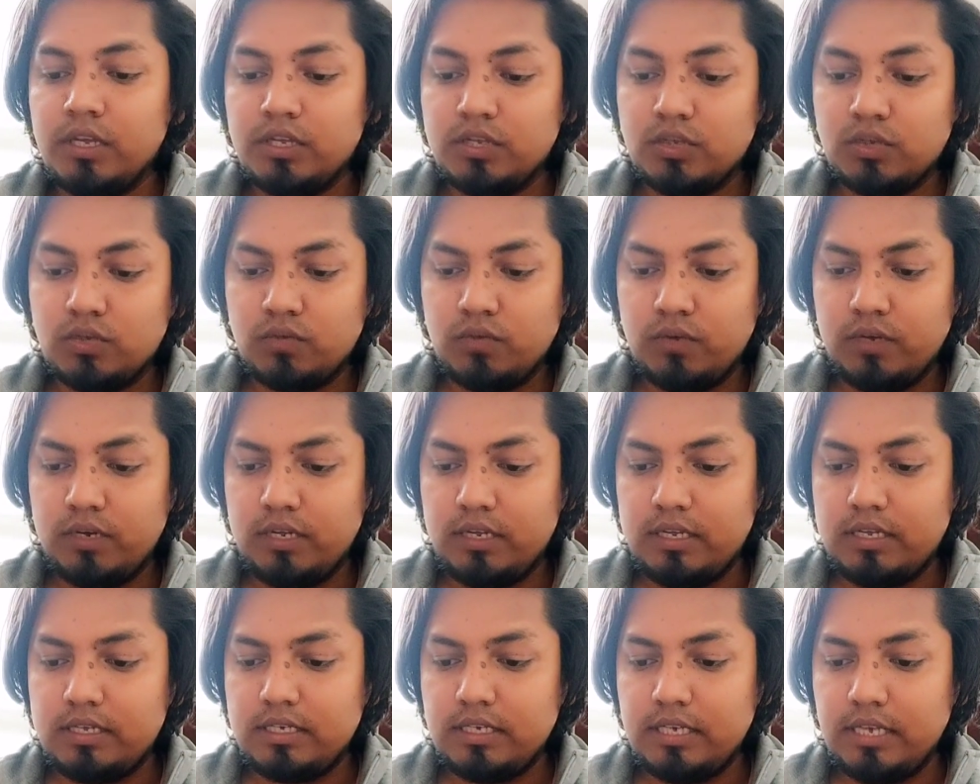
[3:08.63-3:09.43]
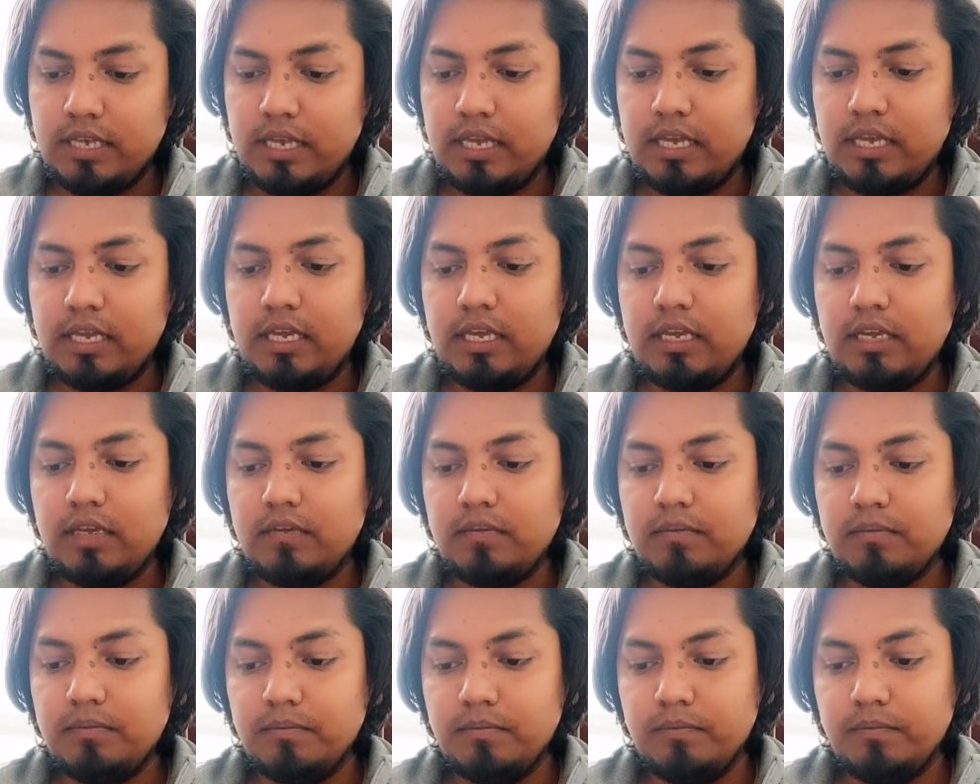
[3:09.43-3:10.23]
So one is a
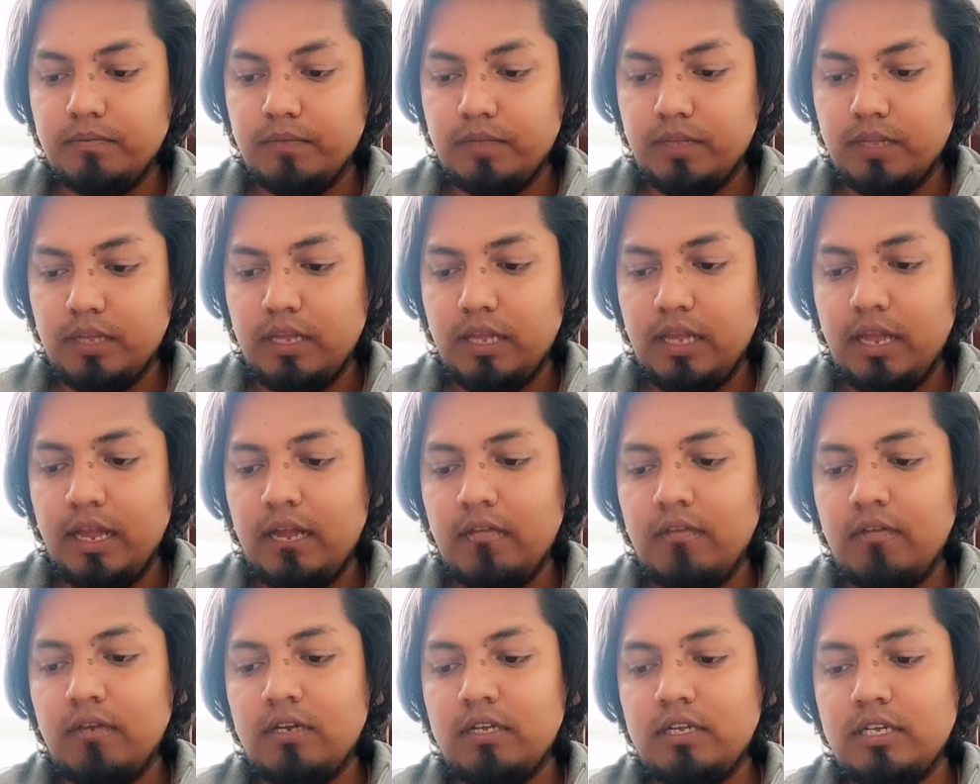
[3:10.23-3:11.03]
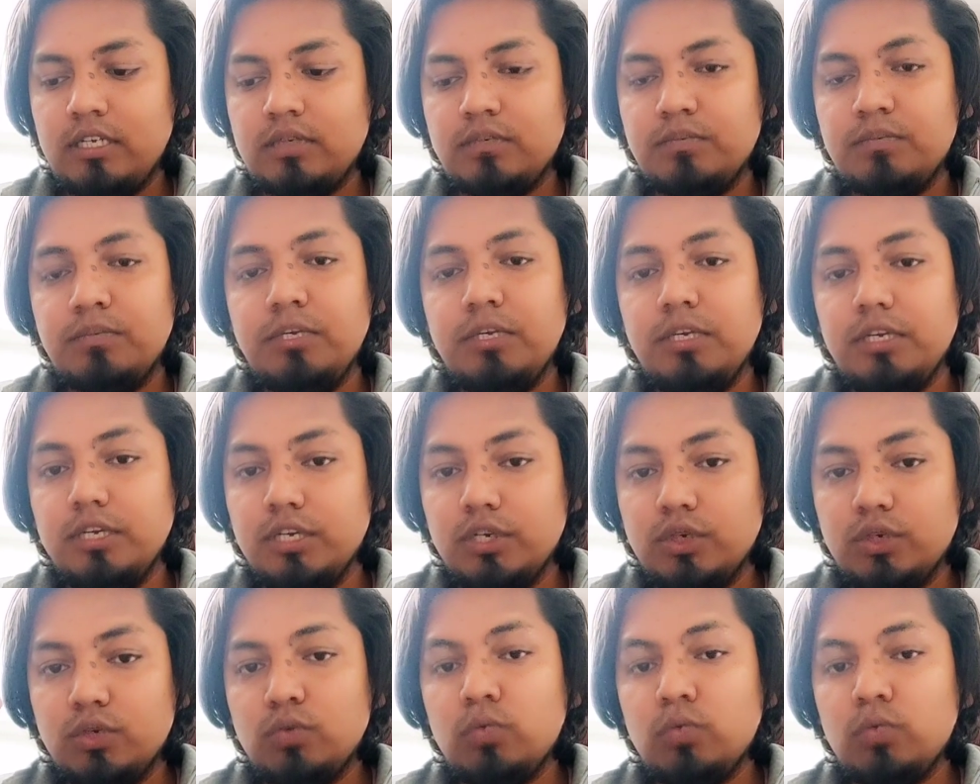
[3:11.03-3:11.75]
and one is b.